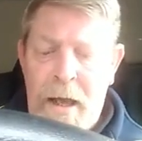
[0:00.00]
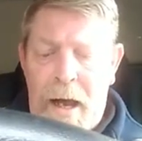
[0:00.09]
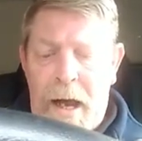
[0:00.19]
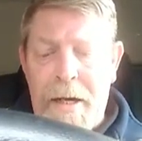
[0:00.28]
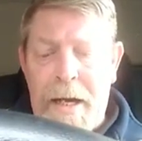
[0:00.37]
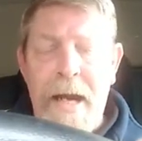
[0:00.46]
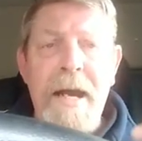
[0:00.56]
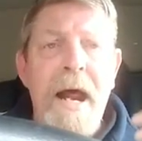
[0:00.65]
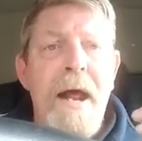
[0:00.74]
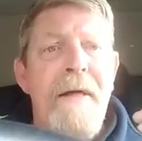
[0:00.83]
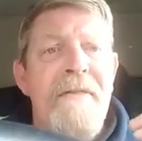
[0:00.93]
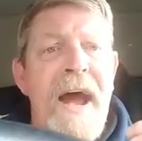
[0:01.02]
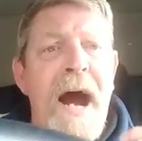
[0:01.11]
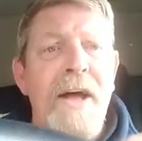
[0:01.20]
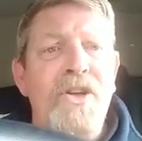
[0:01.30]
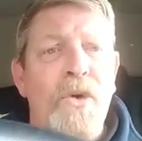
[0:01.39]
and then the
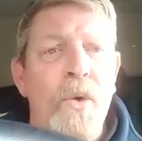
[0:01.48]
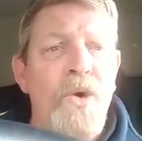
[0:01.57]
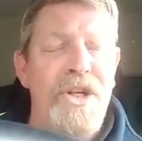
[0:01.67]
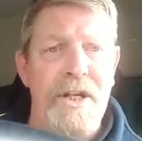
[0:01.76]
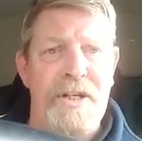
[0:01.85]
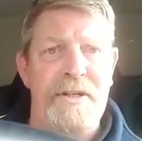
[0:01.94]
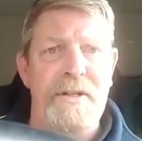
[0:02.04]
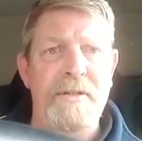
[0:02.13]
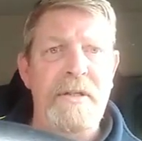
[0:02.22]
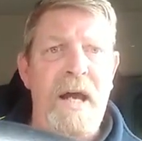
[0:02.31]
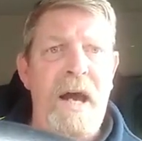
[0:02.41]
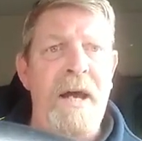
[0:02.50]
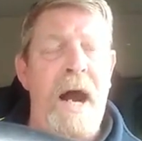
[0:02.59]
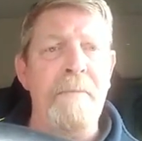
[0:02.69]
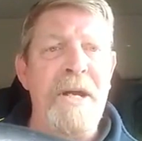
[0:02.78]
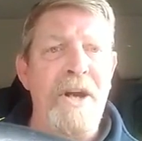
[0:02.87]
atrocious, and
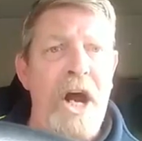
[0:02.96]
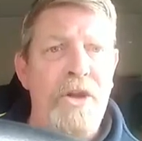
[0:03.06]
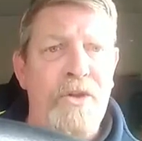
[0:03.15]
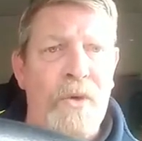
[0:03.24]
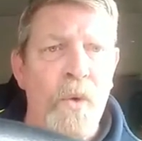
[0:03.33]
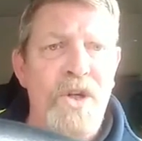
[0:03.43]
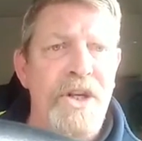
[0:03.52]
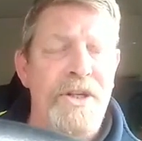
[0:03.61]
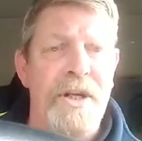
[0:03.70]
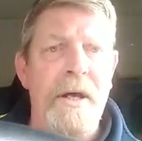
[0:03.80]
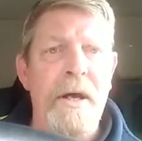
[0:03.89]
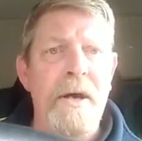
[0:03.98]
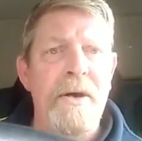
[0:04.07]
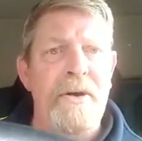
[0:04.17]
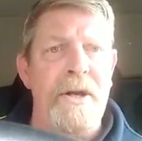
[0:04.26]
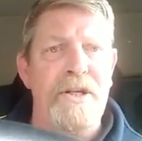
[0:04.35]
I mean atrocious,
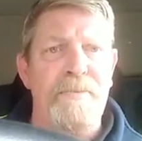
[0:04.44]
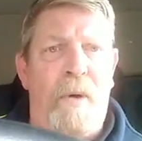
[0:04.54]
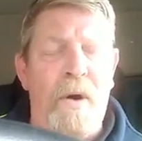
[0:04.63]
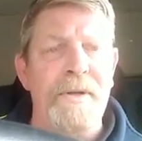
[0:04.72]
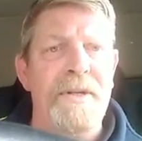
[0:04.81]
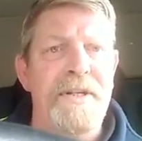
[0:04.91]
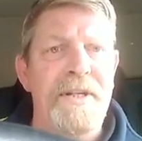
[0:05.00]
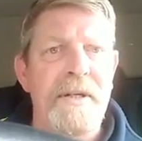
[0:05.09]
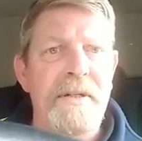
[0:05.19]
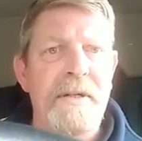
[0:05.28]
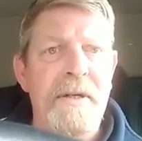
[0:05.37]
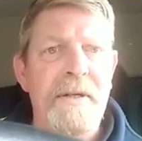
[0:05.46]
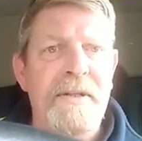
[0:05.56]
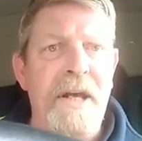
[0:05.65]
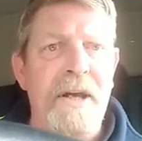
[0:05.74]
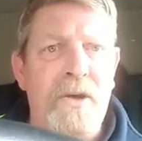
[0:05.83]
response
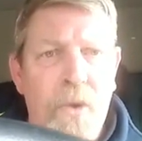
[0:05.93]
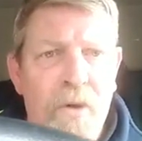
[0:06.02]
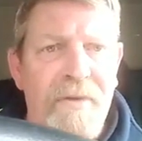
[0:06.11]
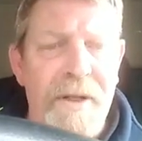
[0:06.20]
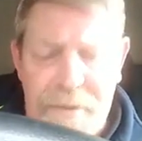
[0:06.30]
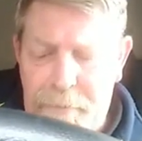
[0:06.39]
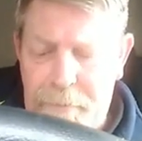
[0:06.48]
to COVID.